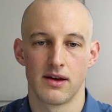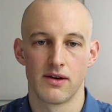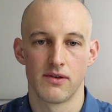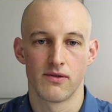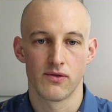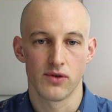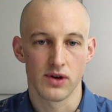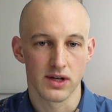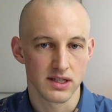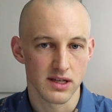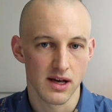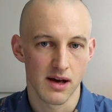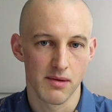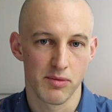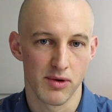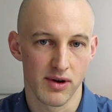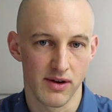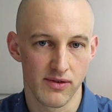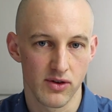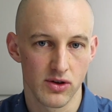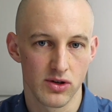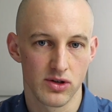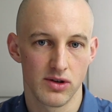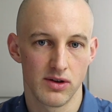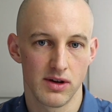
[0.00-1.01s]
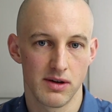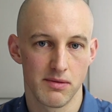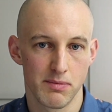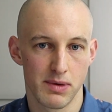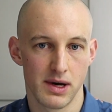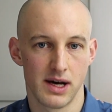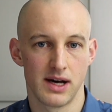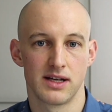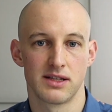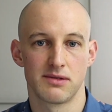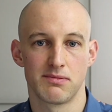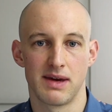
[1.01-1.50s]
For example, if you're doing
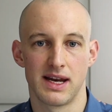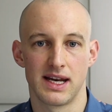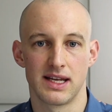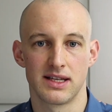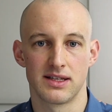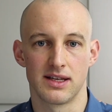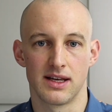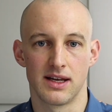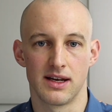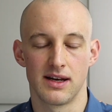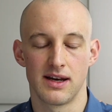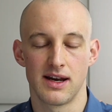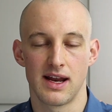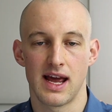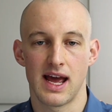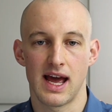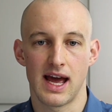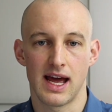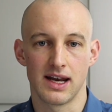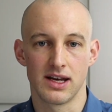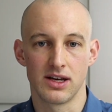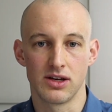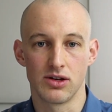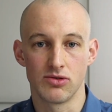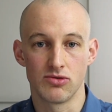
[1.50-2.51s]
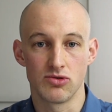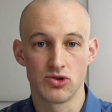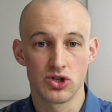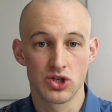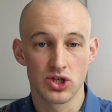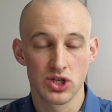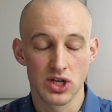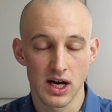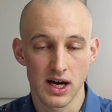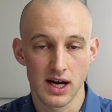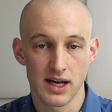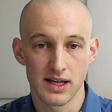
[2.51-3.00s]
past medicine and you
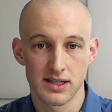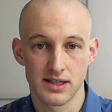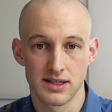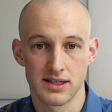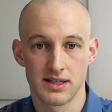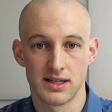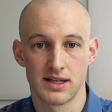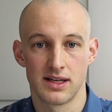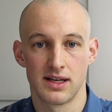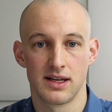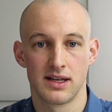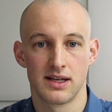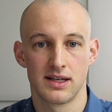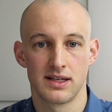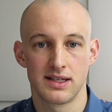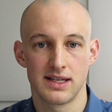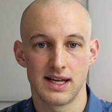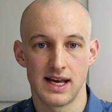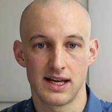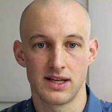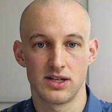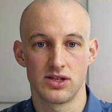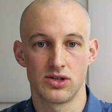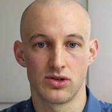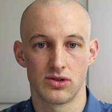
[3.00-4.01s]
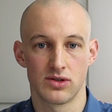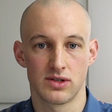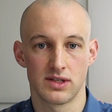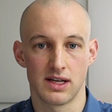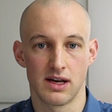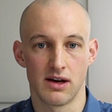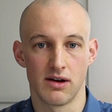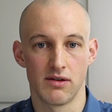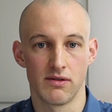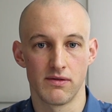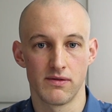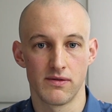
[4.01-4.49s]
just test
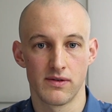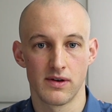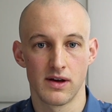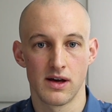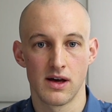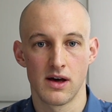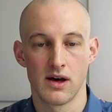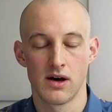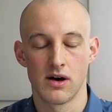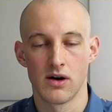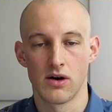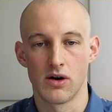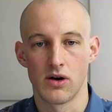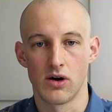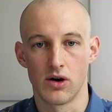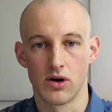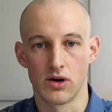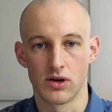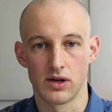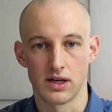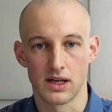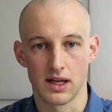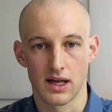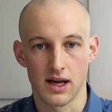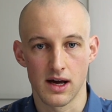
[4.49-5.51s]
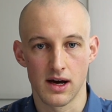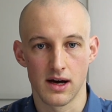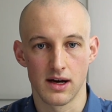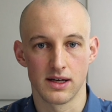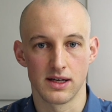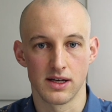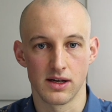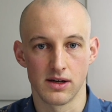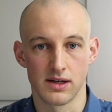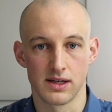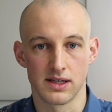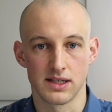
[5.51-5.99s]
yourself on the
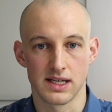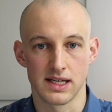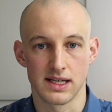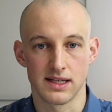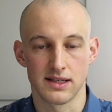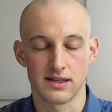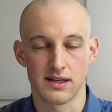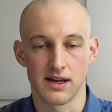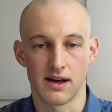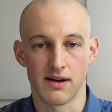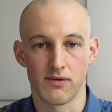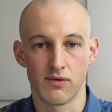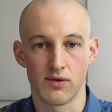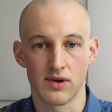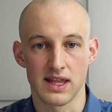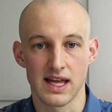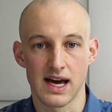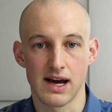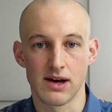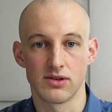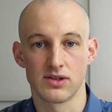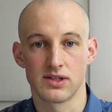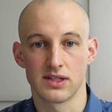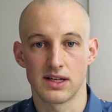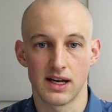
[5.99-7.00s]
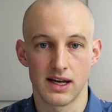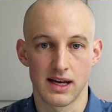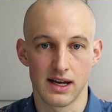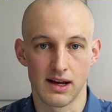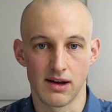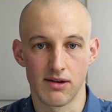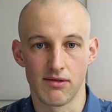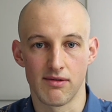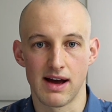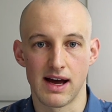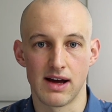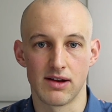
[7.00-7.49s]
cardiology stuff without
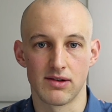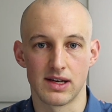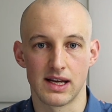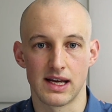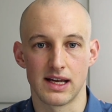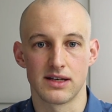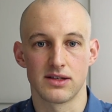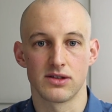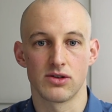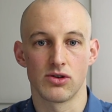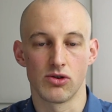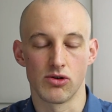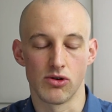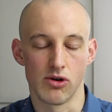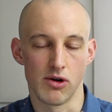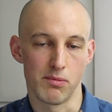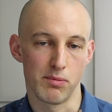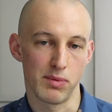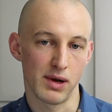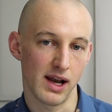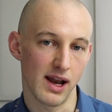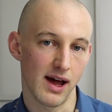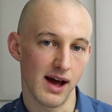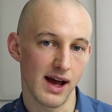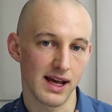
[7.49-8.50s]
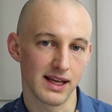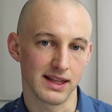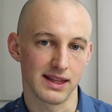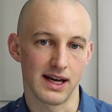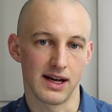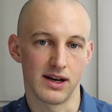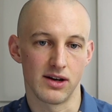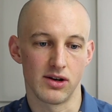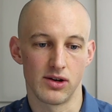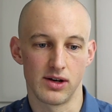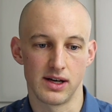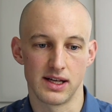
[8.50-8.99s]
studying around it or applying
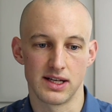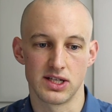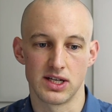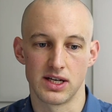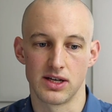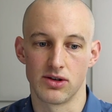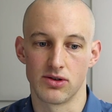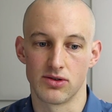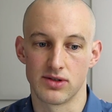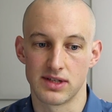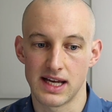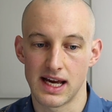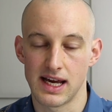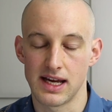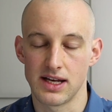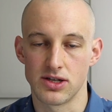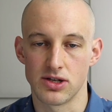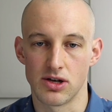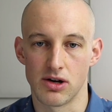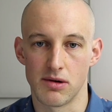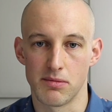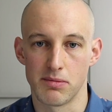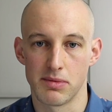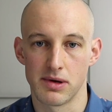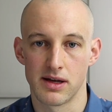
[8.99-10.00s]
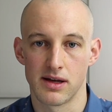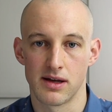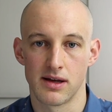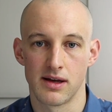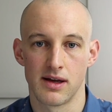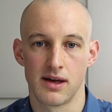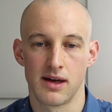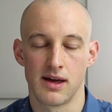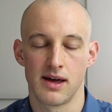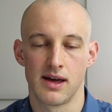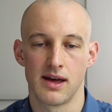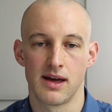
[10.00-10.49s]
that knowledge in your day job,
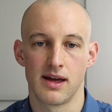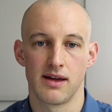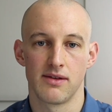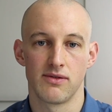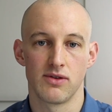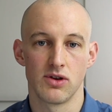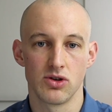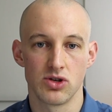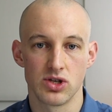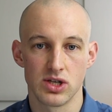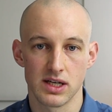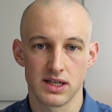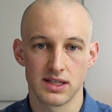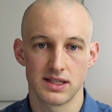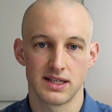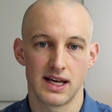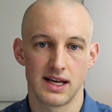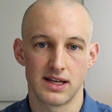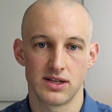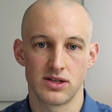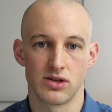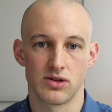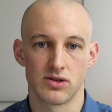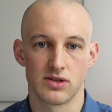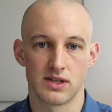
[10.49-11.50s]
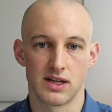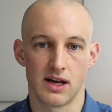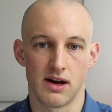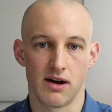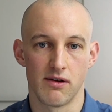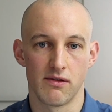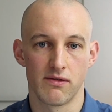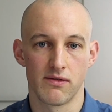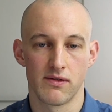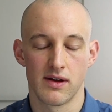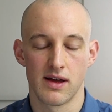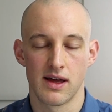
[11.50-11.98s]
if you just test
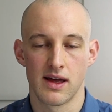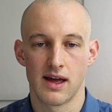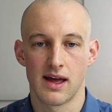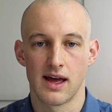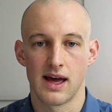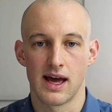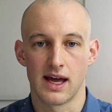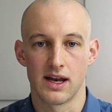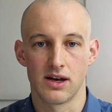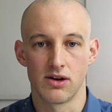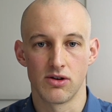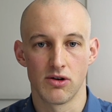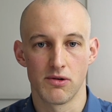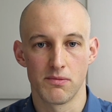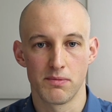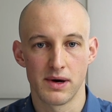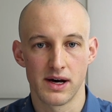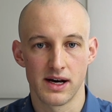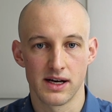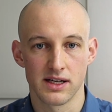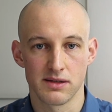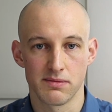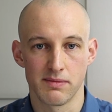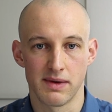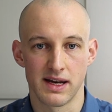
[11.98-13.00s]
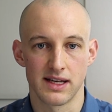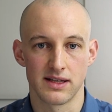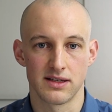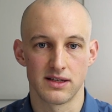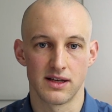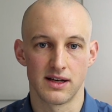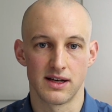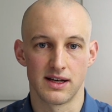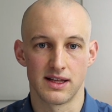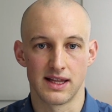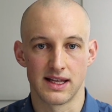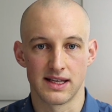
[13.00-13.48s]
yourself, and you're on past
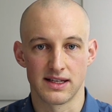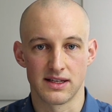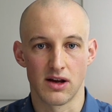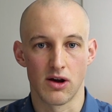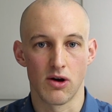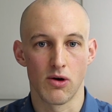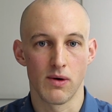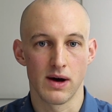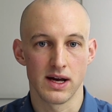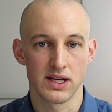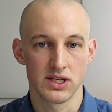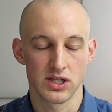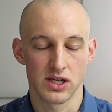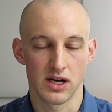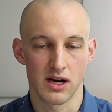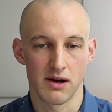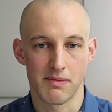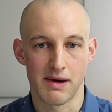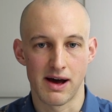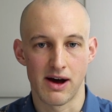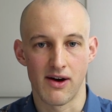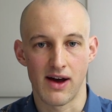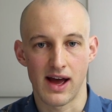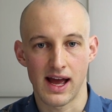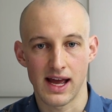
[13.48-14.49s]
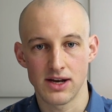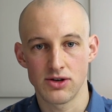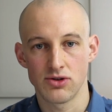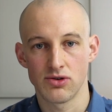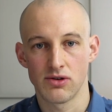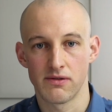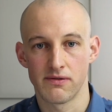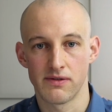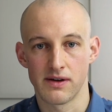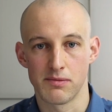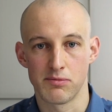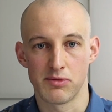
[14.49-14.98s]
medicine and there's a question about
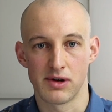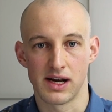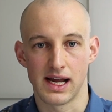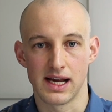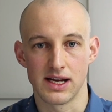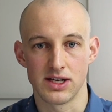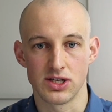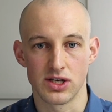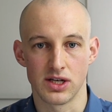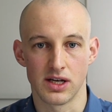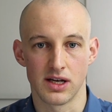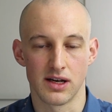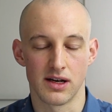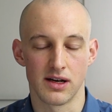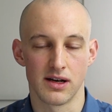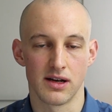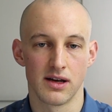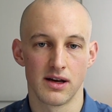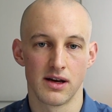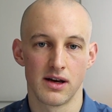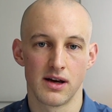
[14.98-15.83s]
atrial fibrillation,